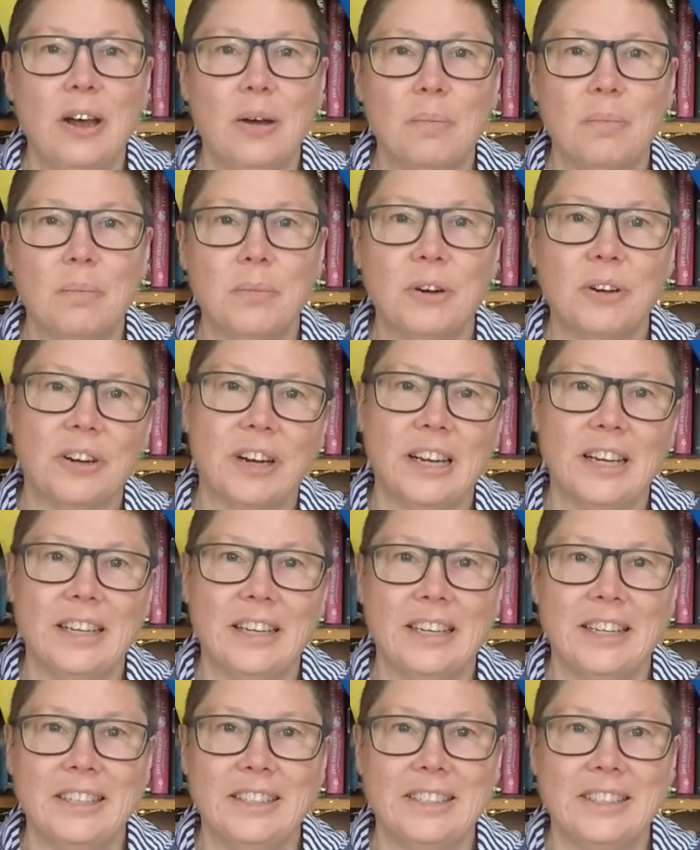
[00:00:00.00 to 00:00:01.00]
Morning,
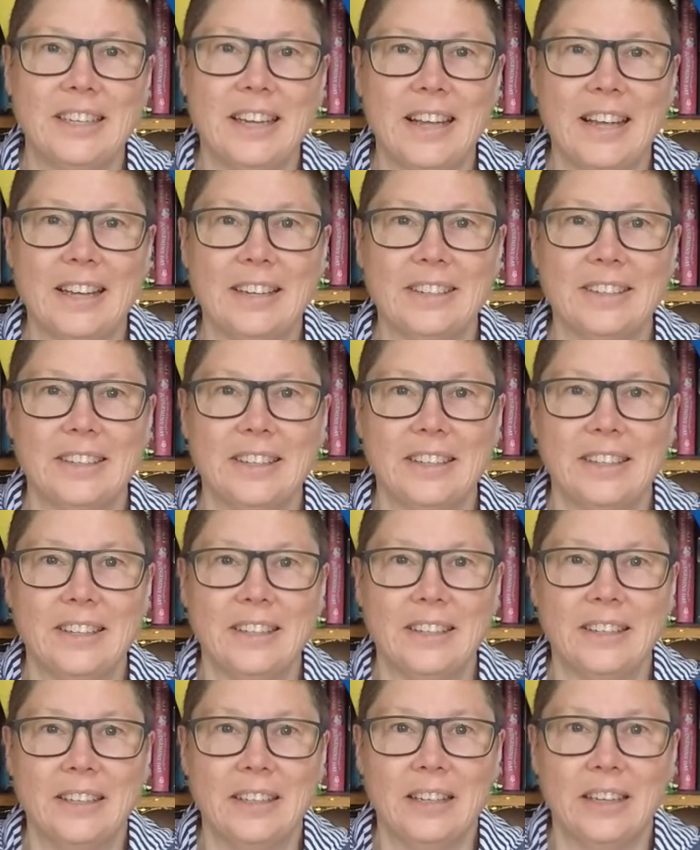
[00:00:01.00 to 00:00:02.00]
internet.
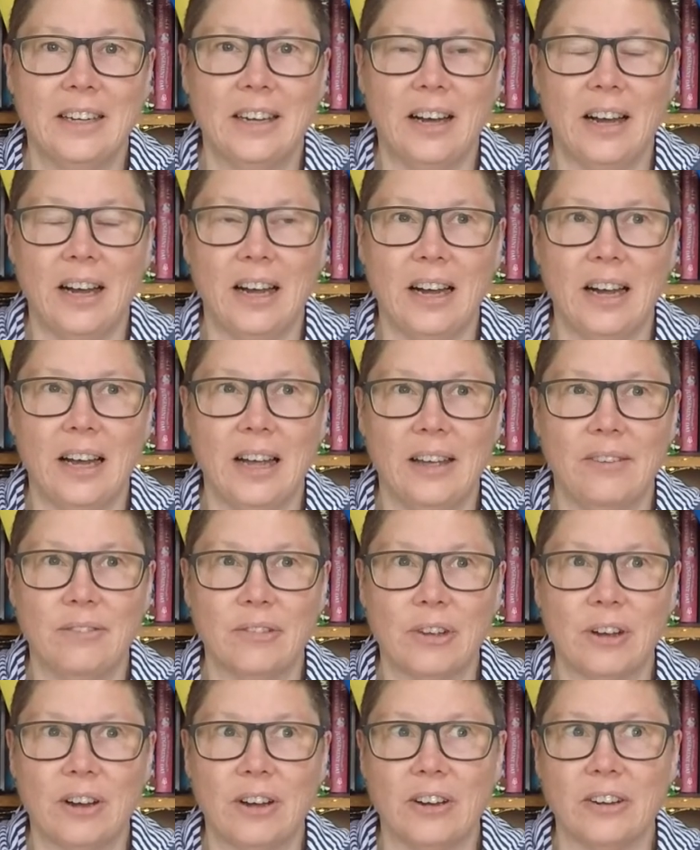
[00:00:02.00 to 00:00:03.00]
I've
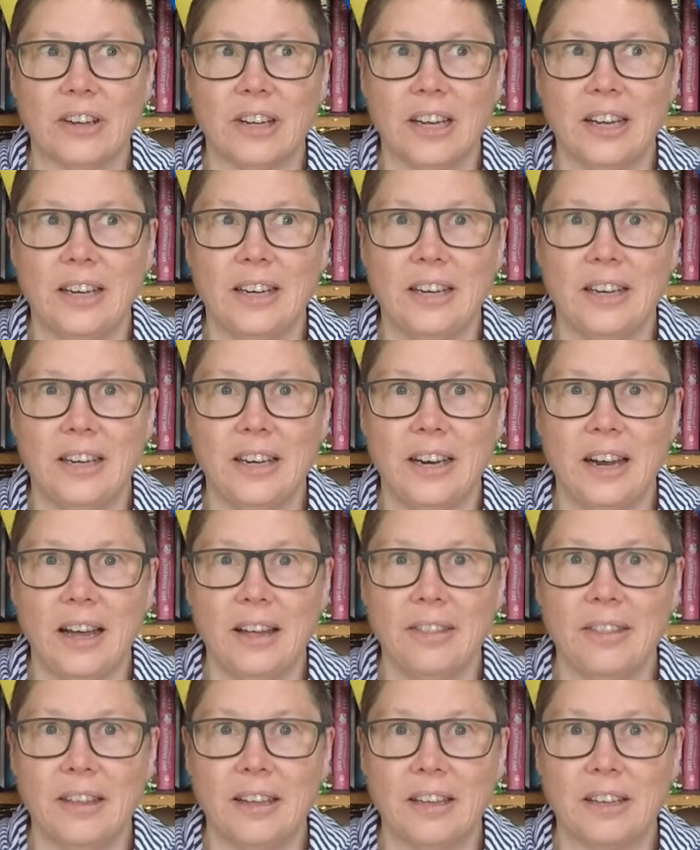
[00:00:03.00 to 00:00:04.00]
got
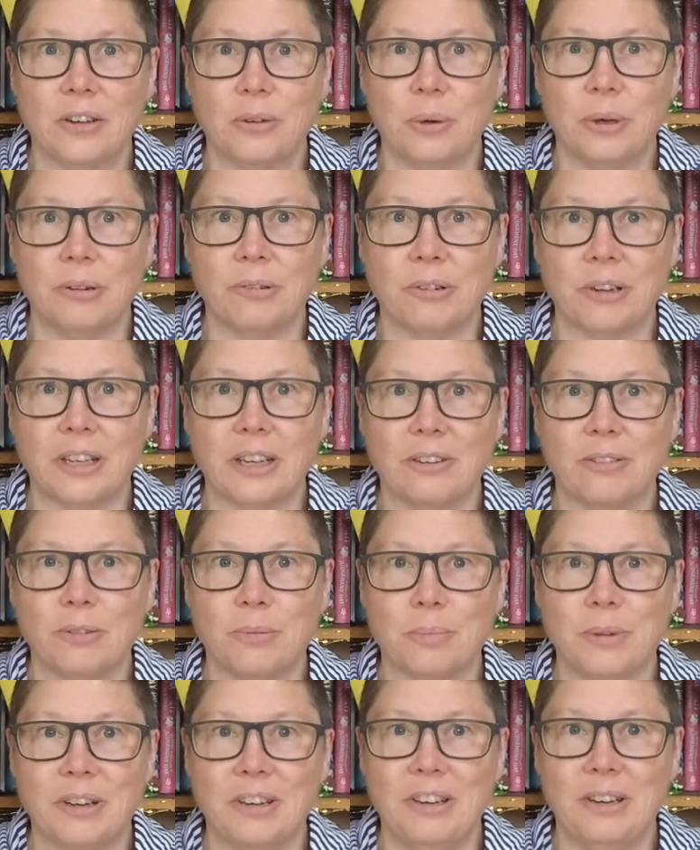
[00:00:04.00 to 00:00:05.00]
another quilt guild
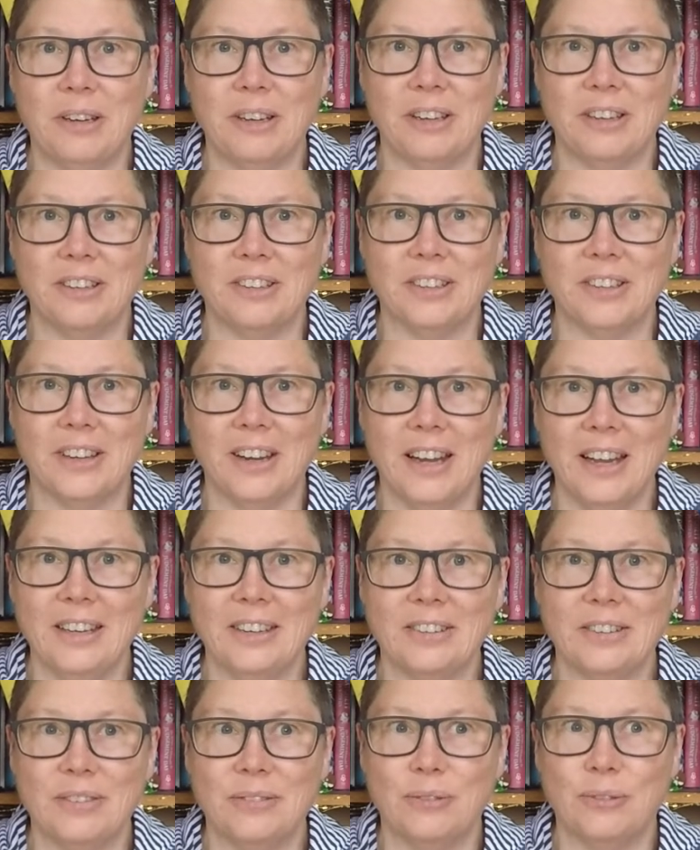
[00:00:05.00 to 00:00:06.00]
meeting
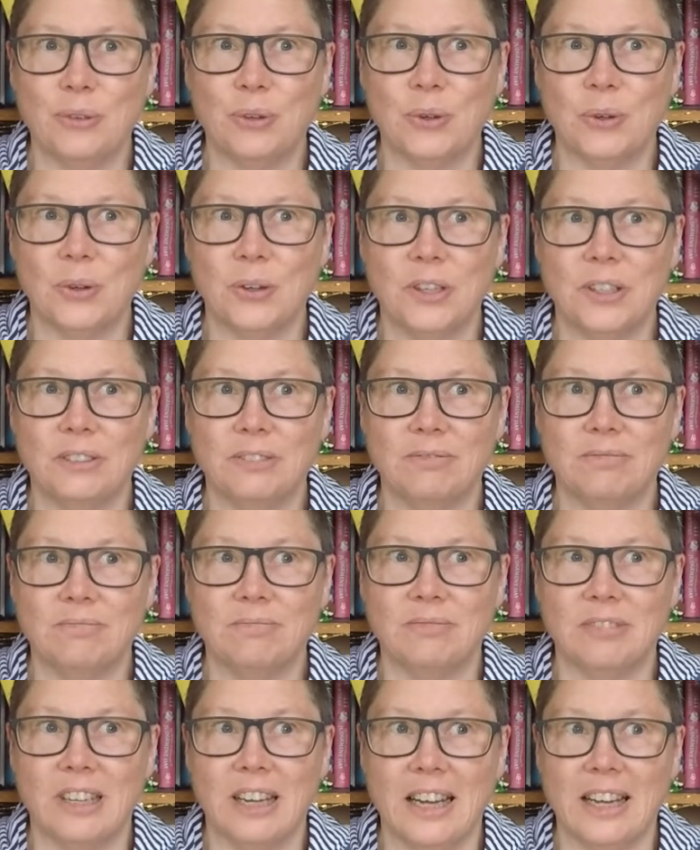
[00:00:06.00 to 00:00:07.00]
tonight for
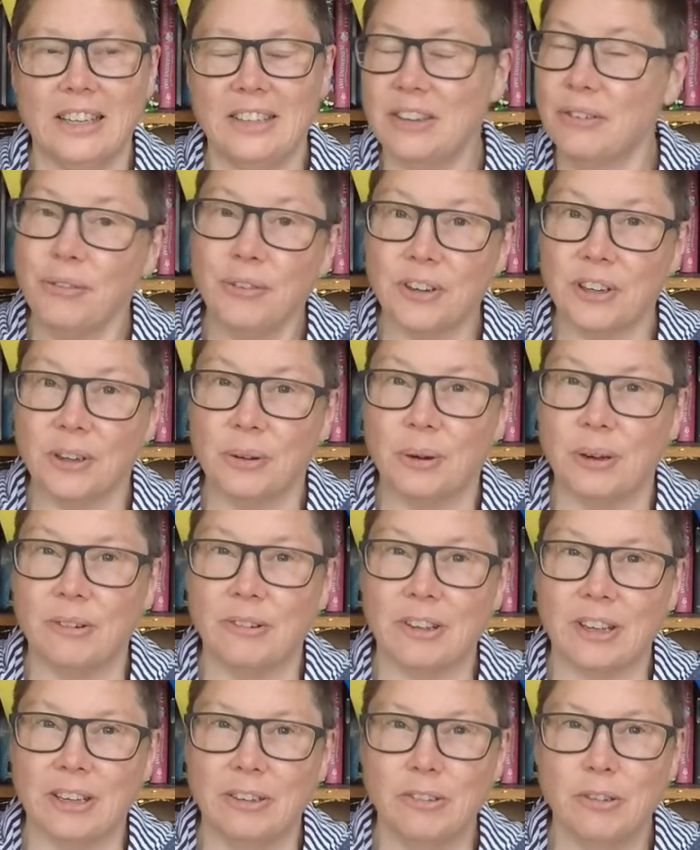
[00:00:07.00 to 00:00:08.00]
a different quilt
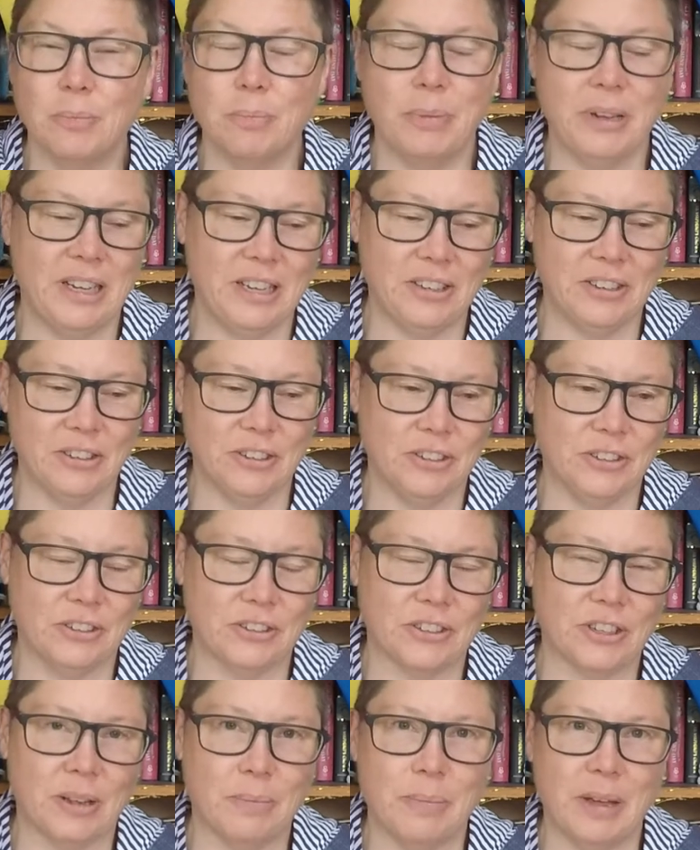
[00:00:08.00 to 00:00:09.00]
guild because
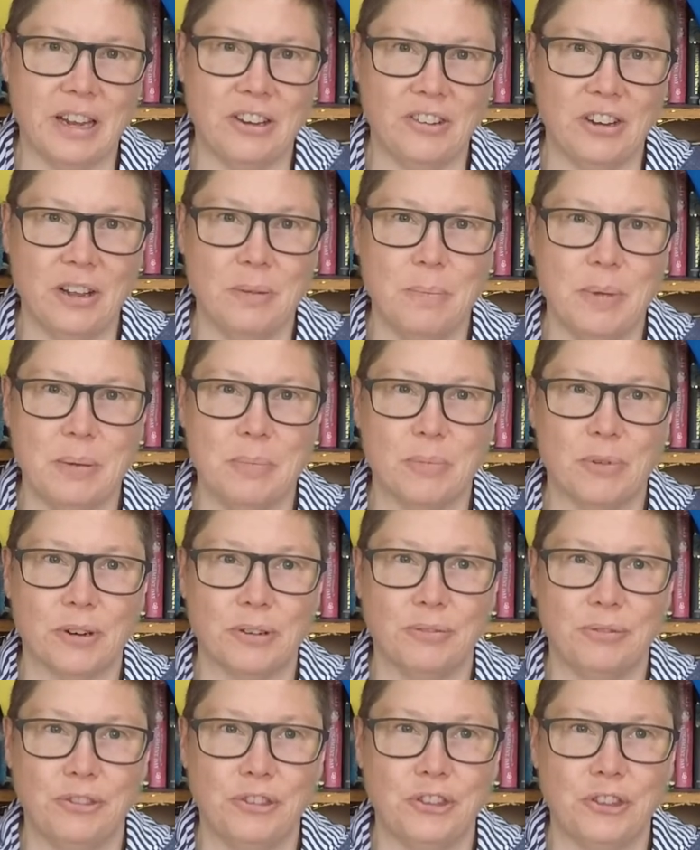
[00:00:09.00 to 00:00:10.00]
I'm actually a member
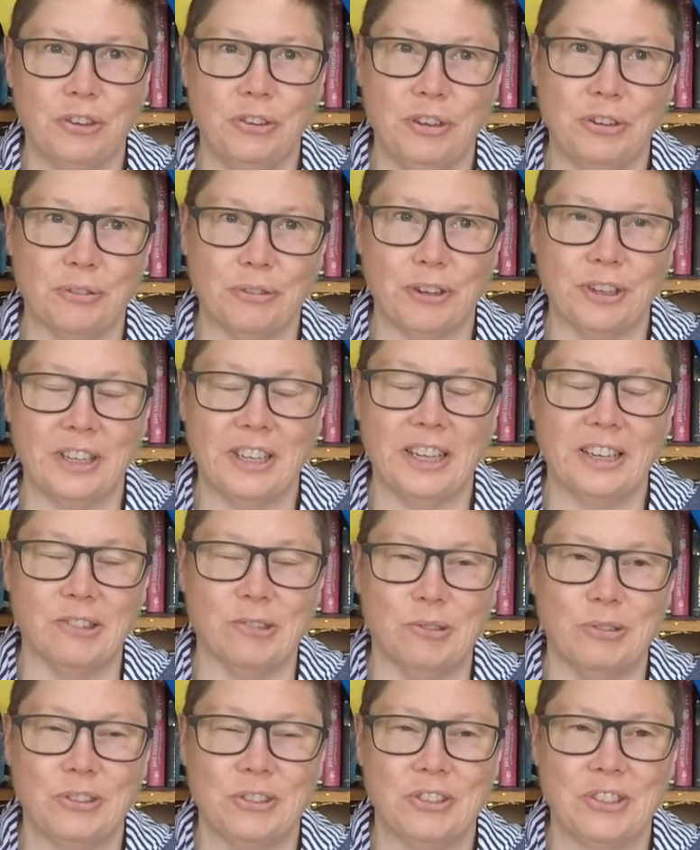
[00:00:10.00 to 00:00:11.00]
of two different
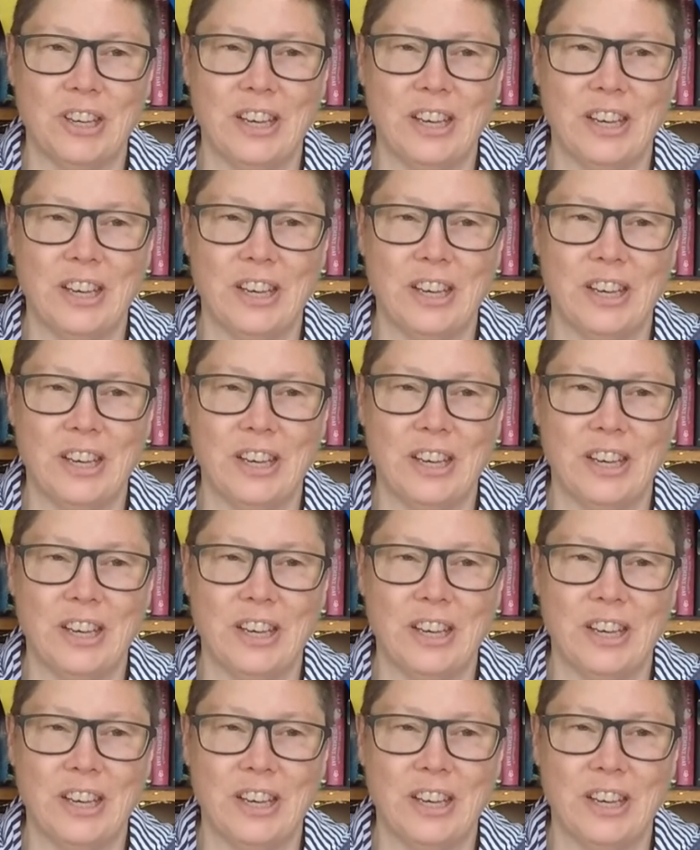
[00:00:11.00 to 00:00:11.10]
guilds.